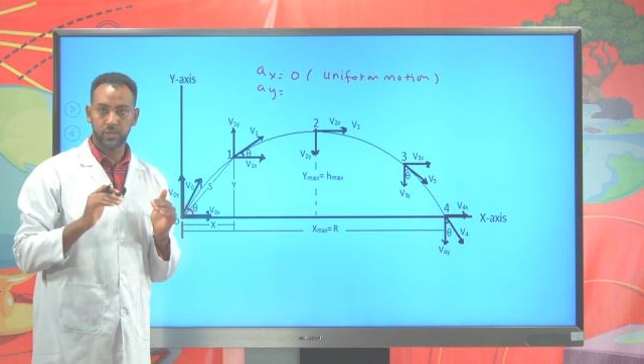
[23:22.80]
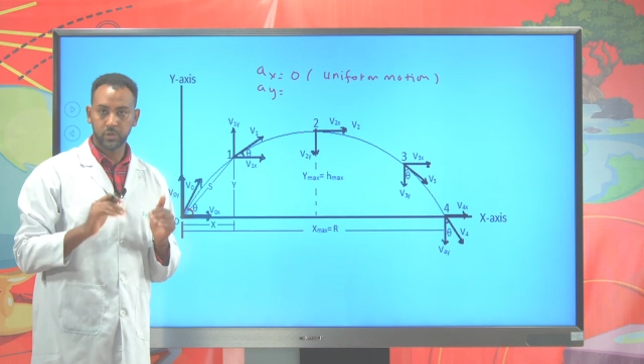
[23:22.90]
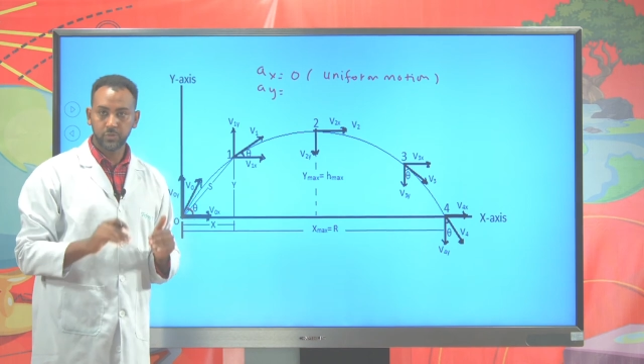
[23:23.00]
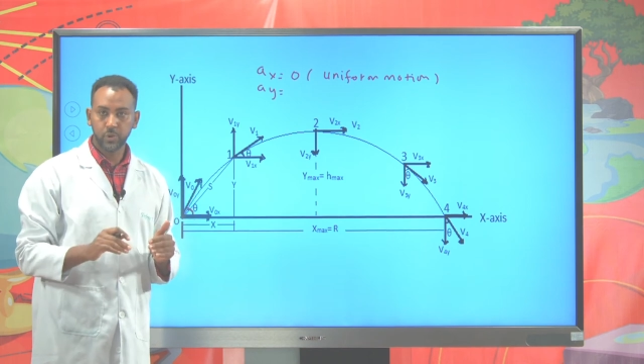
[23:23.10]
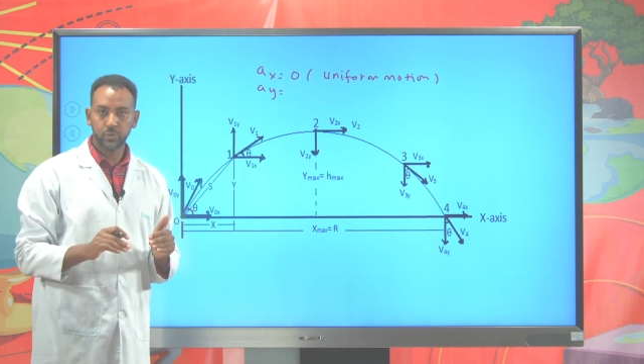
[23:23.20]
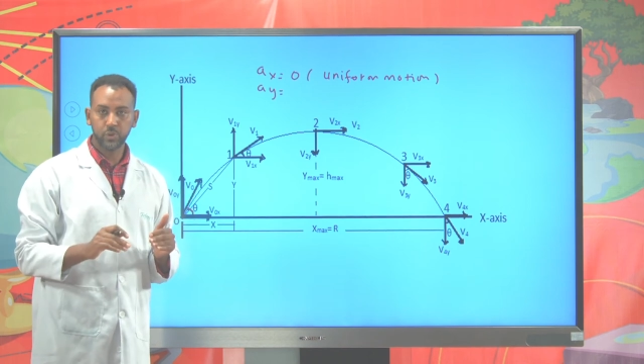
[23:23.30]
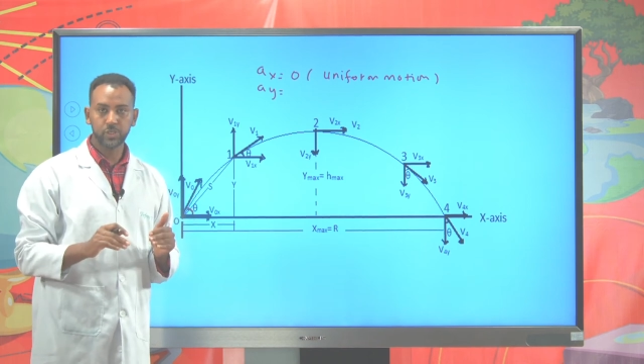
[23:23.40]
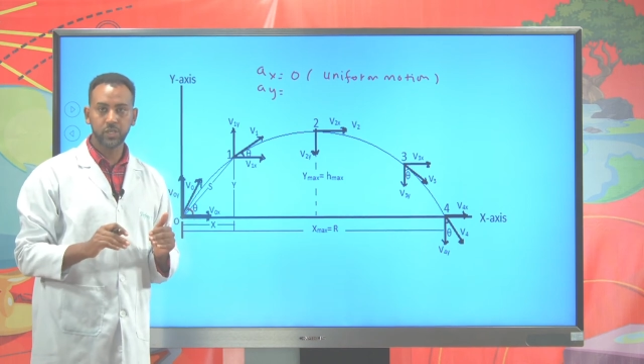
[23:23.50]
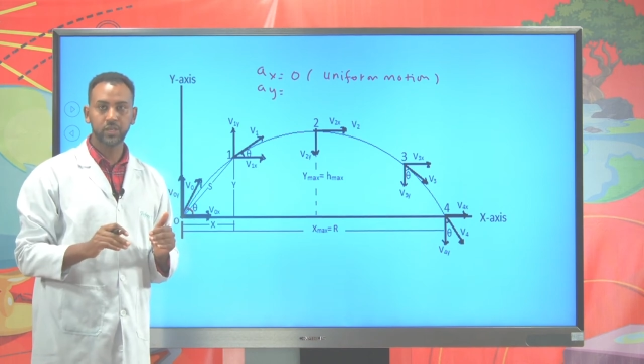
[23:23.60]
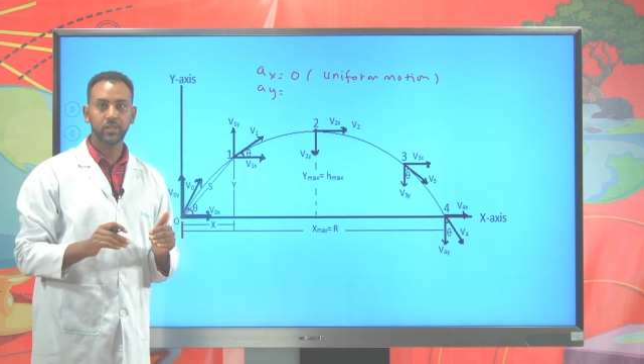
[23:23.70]
uniform
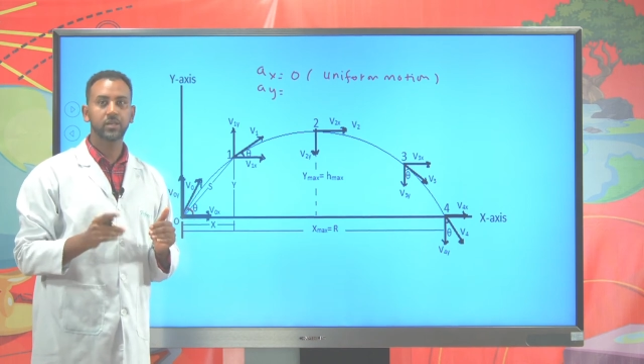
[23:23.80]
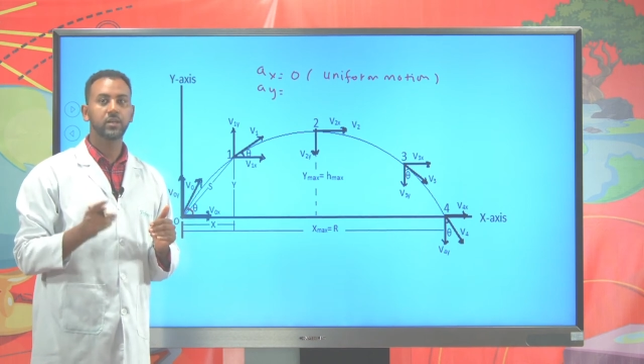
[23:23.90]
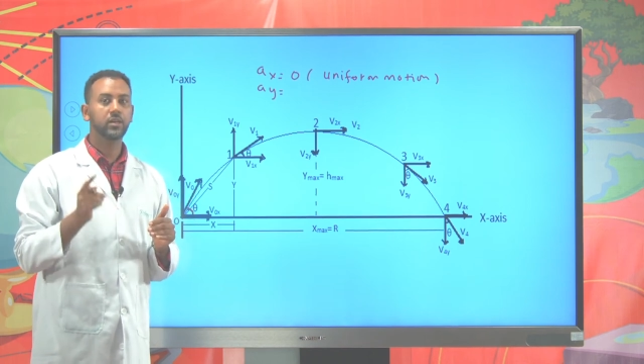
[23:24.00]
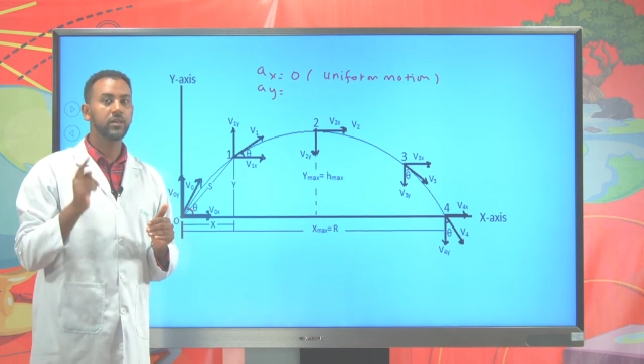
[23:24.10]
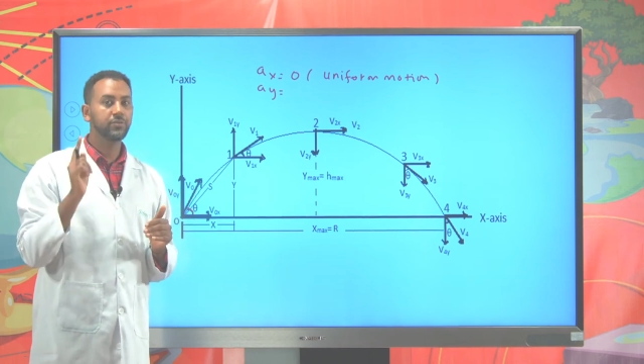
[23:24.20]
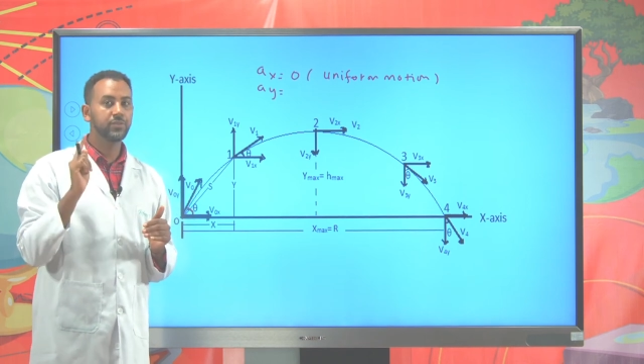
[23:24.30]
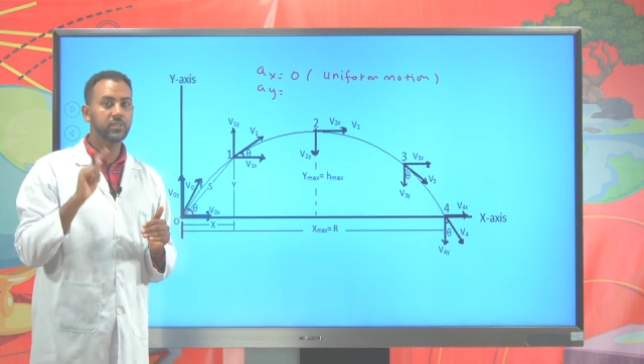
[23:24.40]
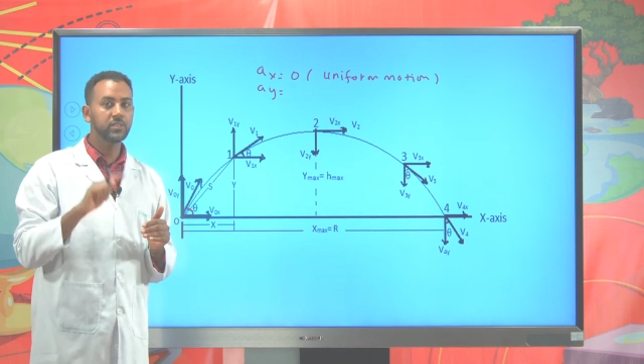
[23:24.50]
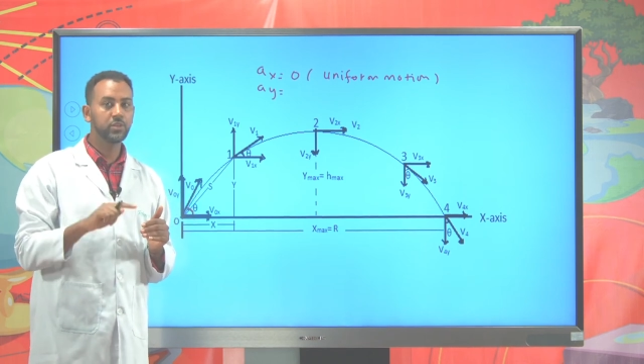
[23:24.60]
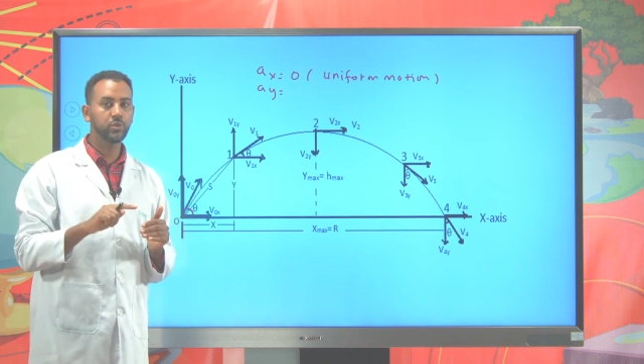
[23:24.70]
motion. If it
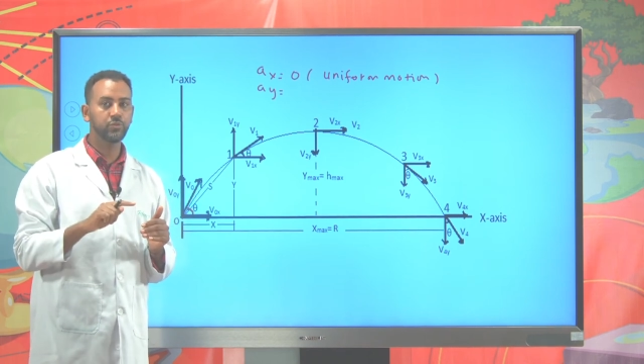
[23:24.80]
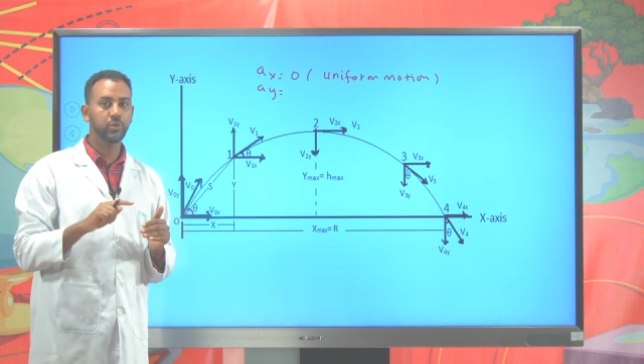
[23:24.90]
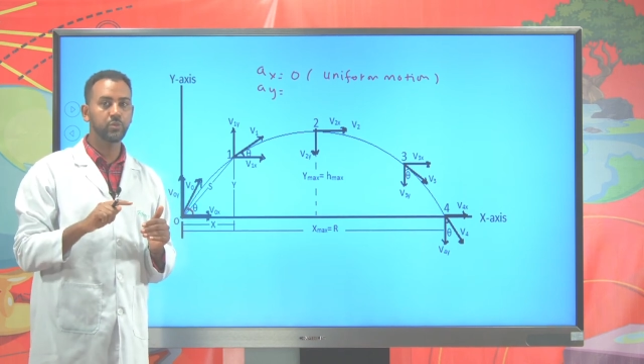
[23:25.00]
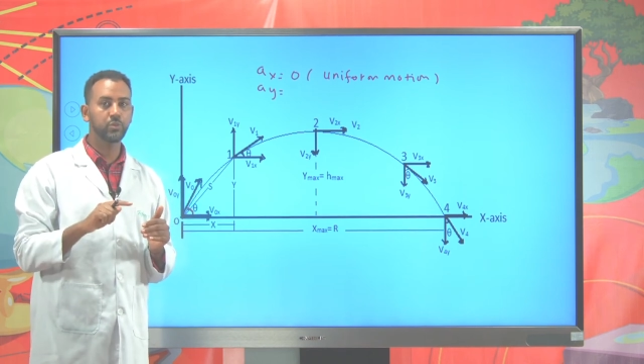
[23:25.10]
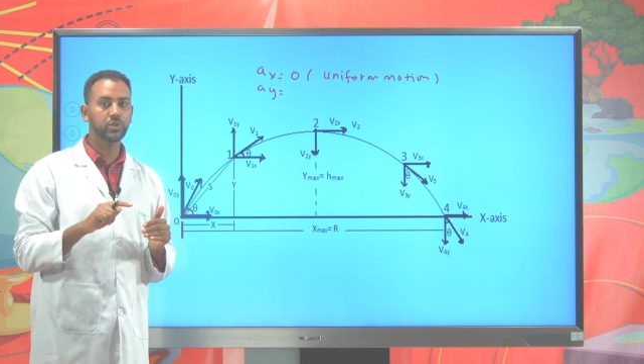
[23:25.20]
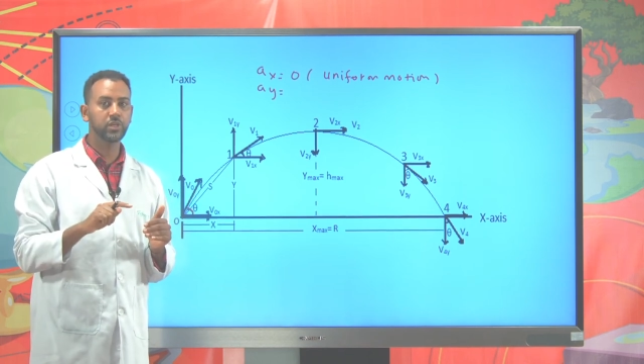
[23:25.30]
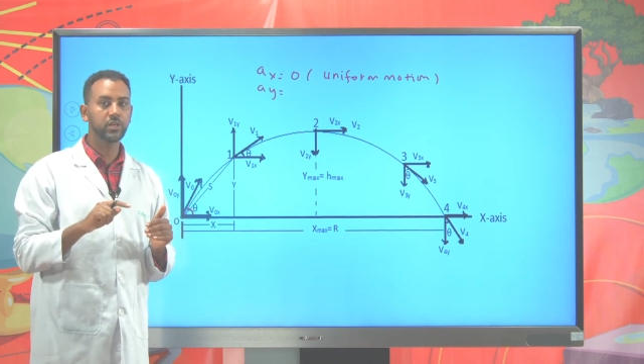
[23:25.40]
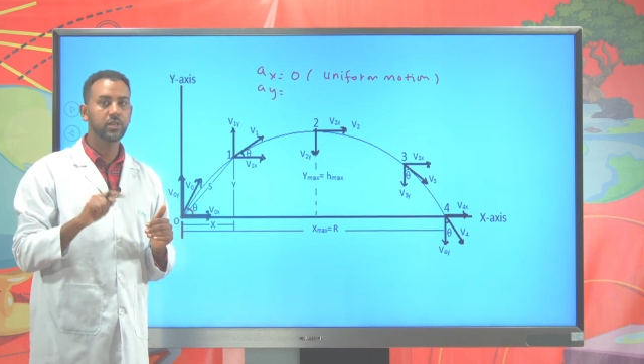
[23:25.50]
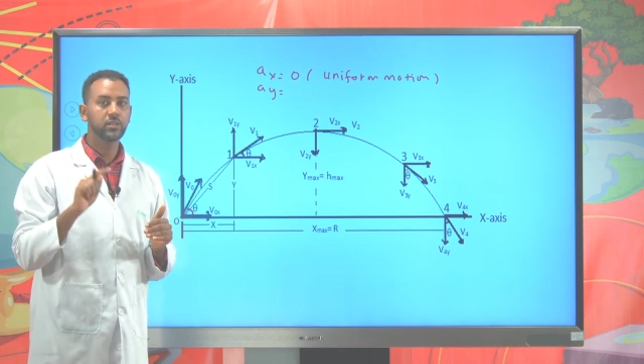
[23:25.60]
is uniform motion,